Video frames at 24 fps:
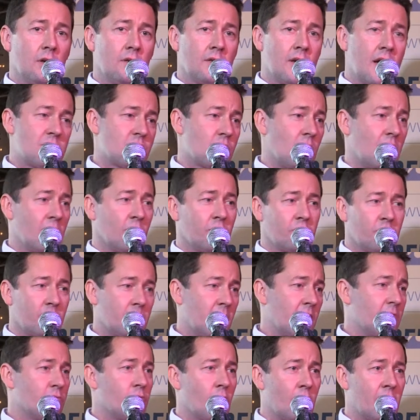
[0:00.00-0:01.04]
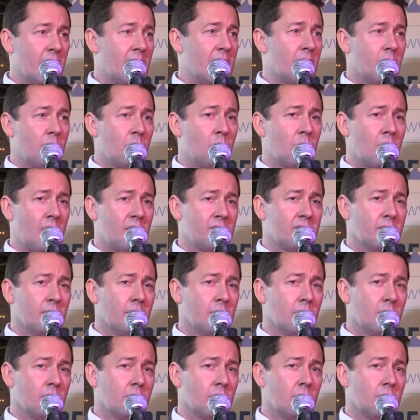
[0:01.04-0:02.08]
their trials are being run here in
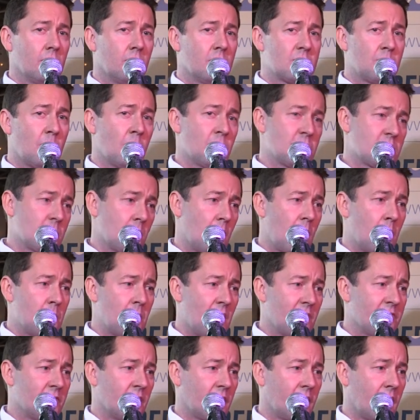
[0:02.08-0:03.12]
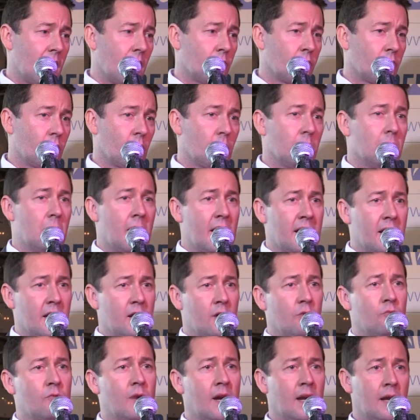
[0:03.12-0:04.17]
Bradford, sponsored by Bradford Council,
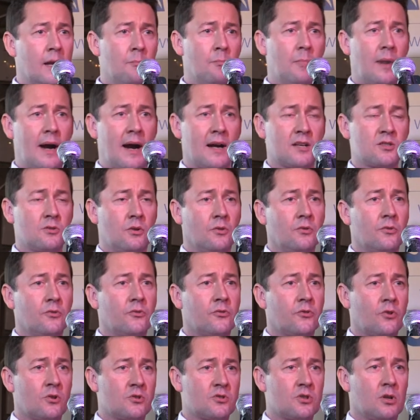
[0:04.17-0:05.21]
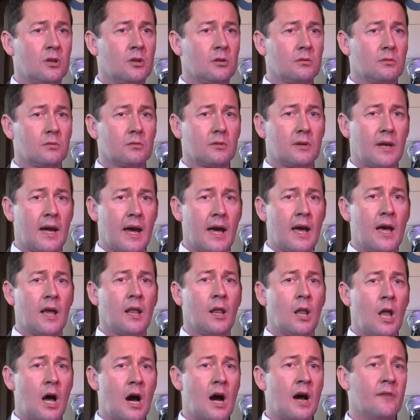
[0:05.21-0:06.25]
making a real impact on social
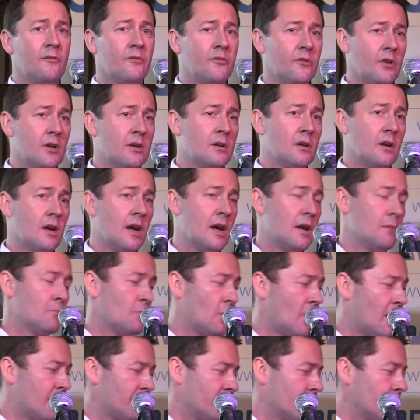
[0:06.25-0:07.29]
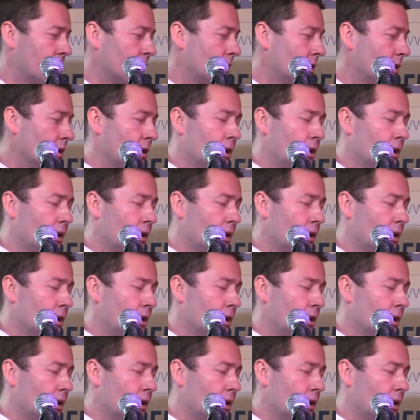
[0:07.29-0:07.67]
care lives in Bradford.